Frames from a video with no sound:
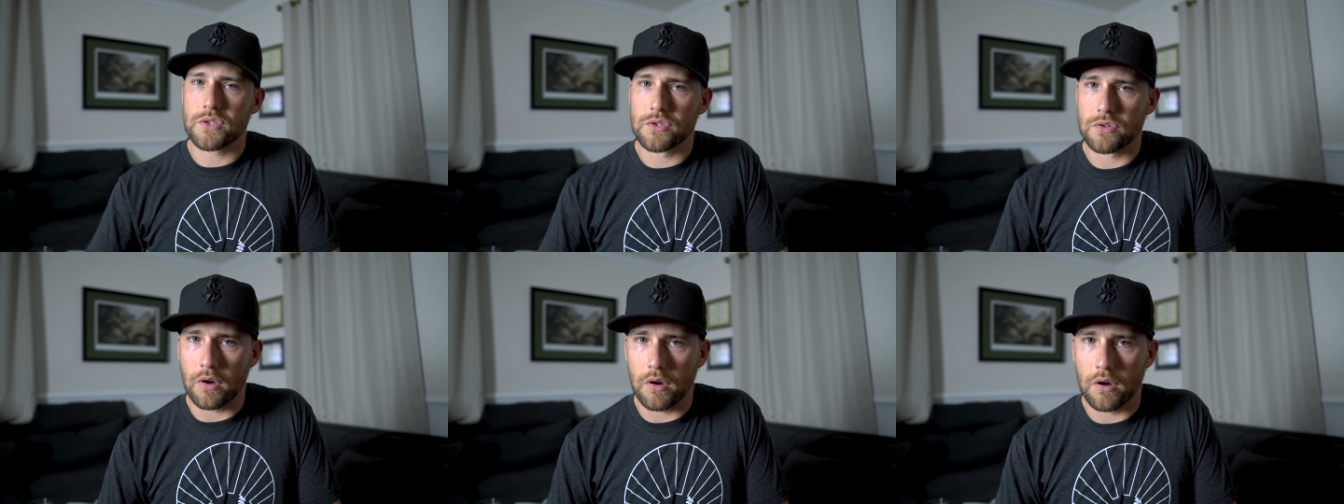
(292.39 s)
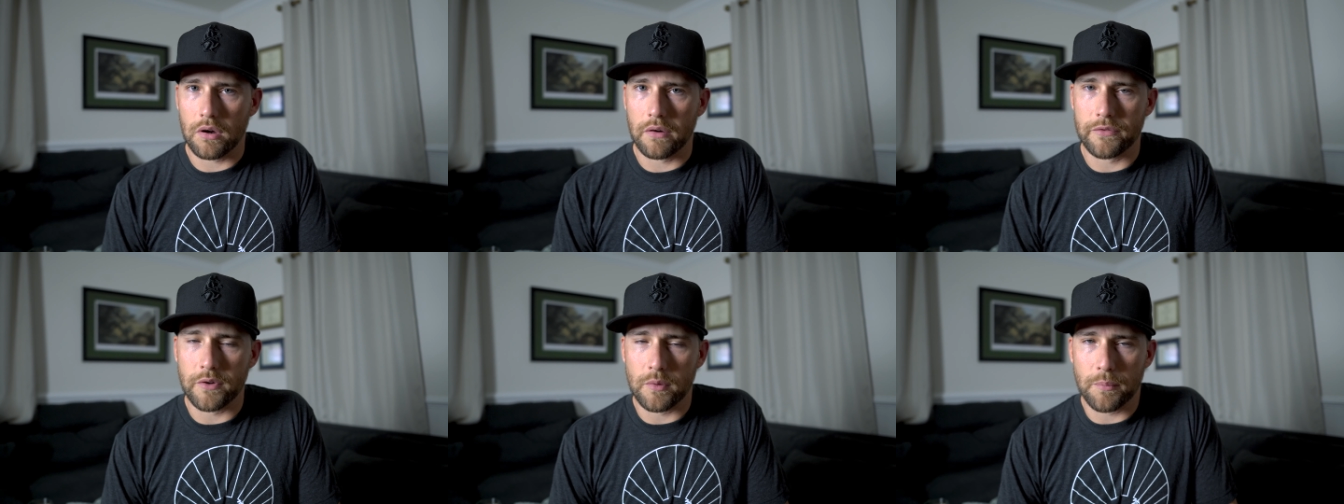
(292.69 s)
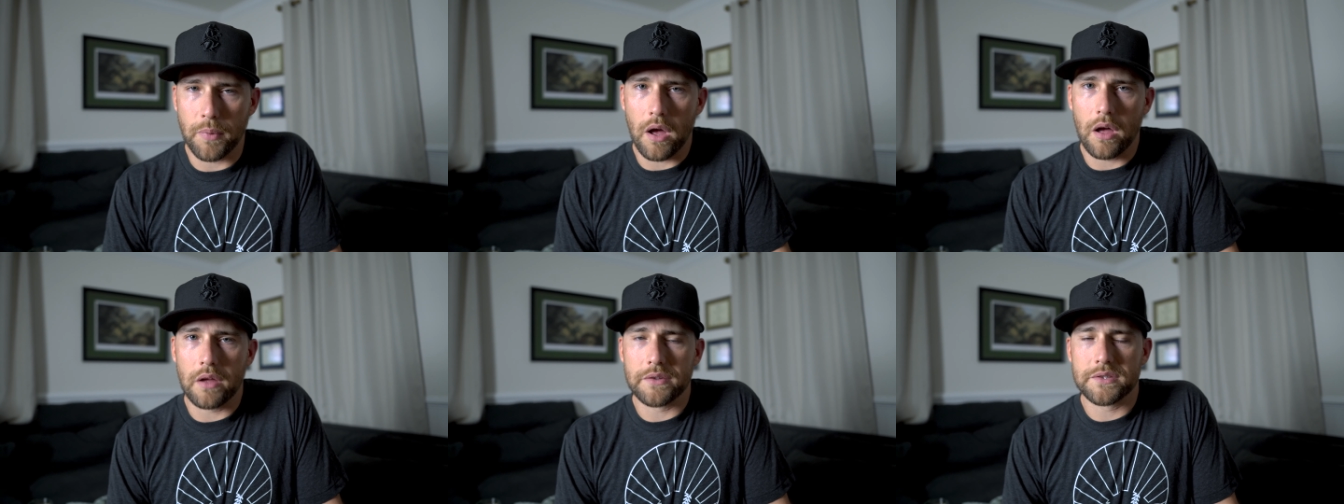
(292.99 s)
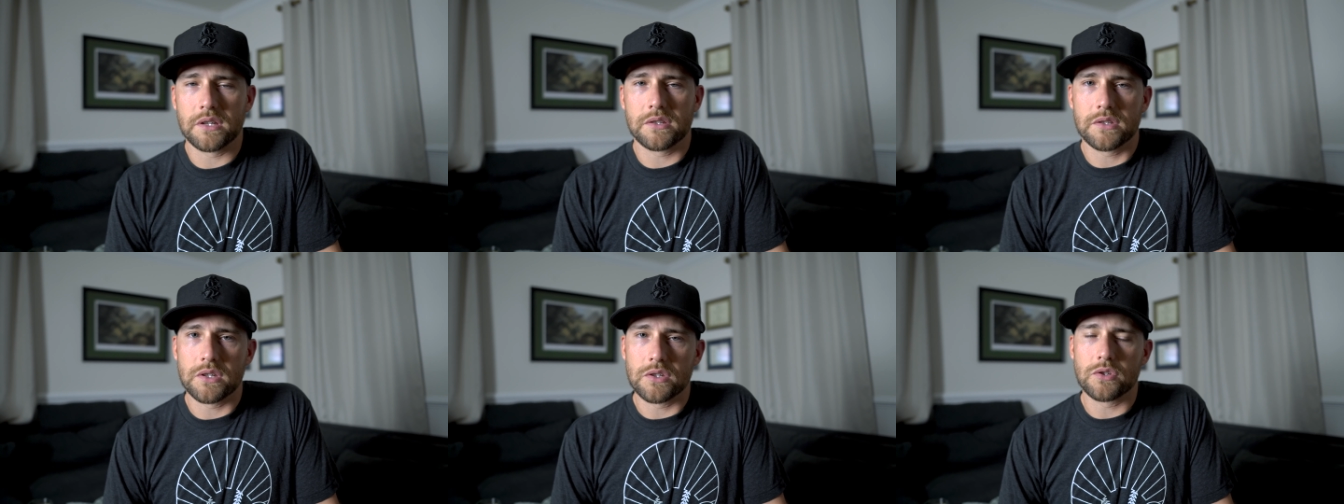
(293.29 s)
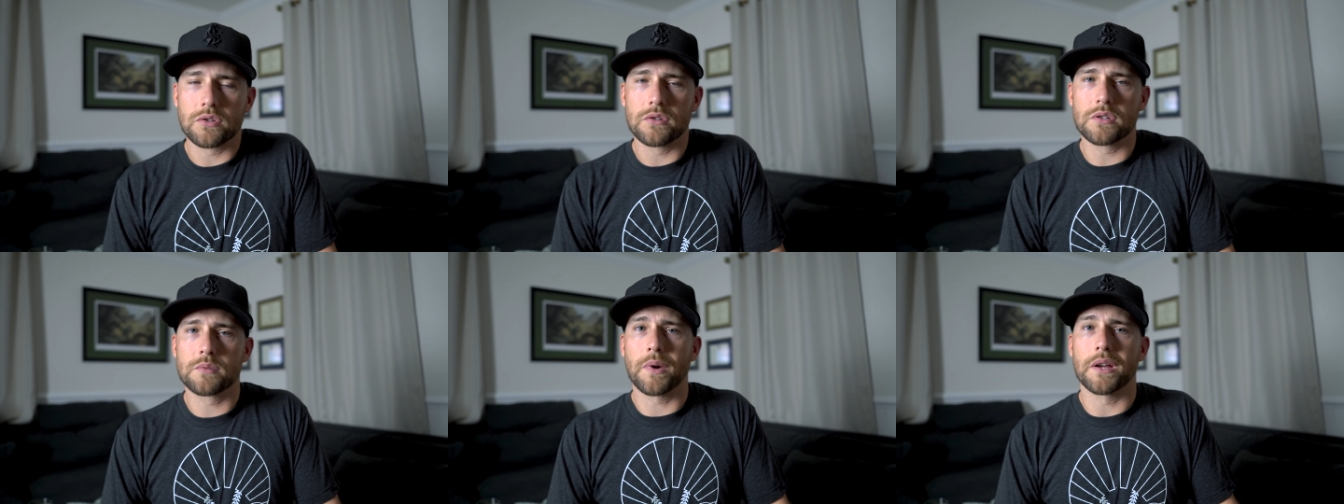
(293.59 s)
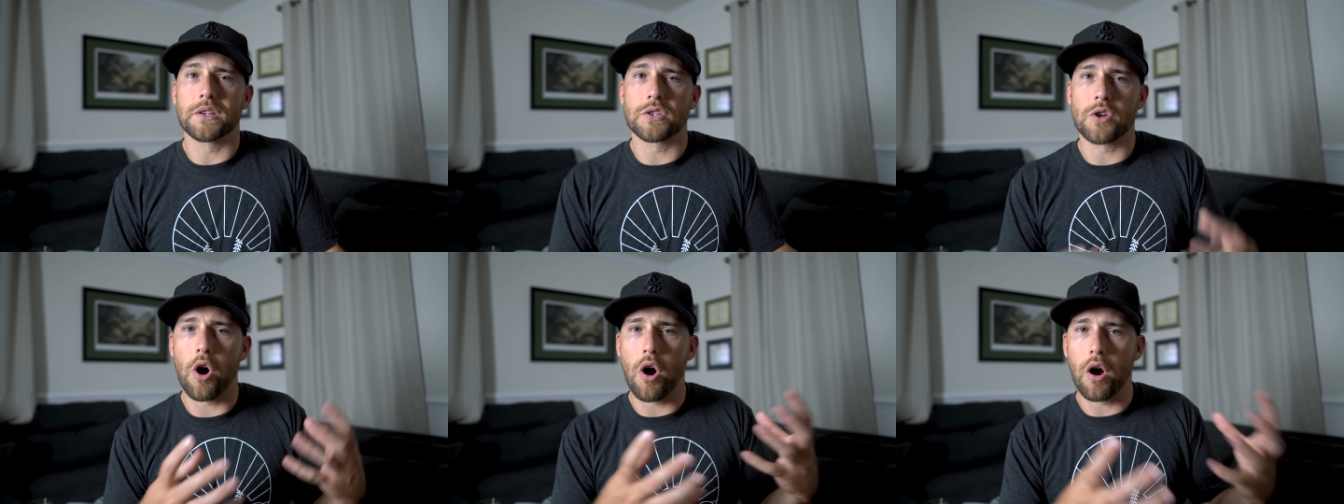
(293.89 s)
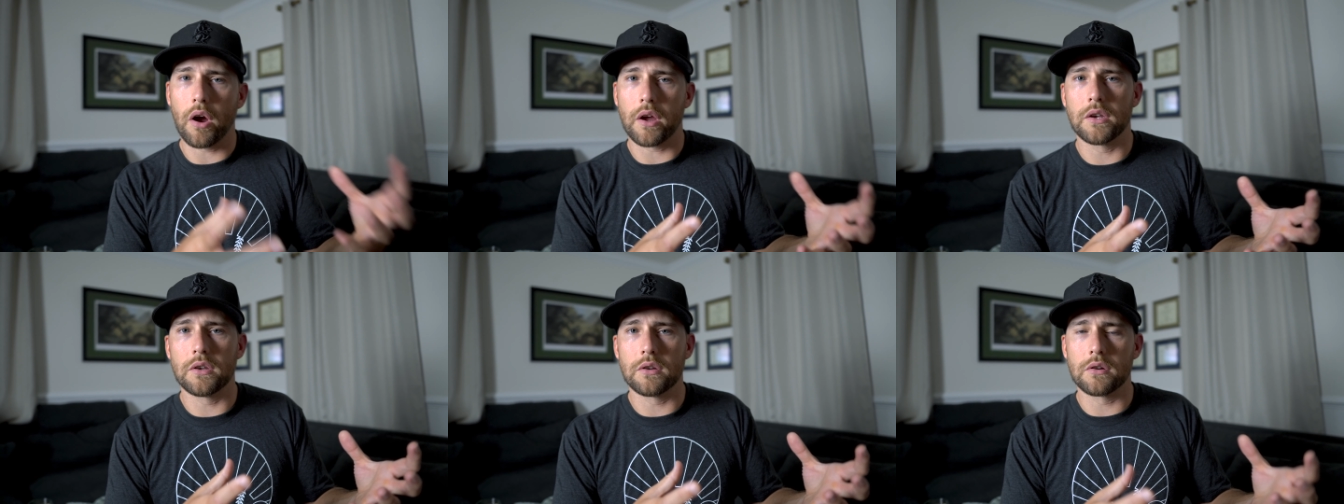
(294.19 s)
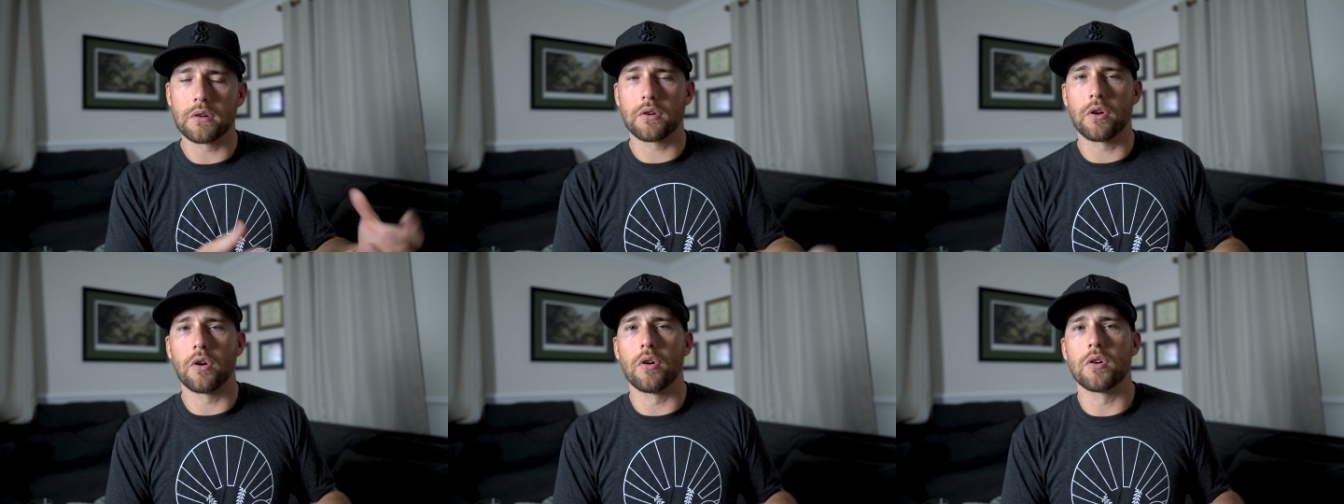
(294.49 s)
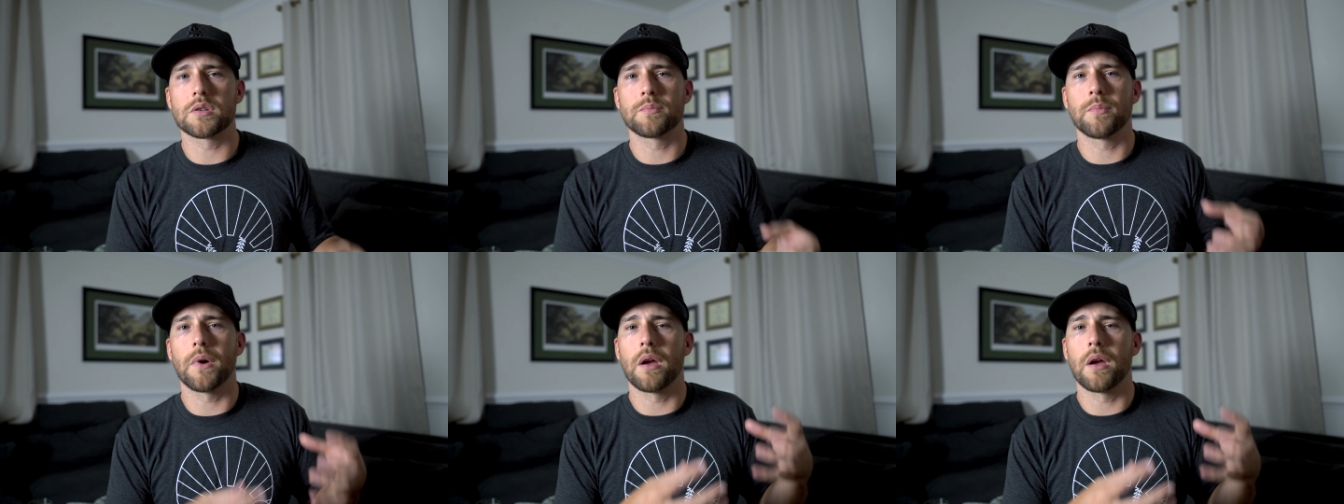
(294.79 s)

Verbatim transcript: solve your politics issues by talking to your coach,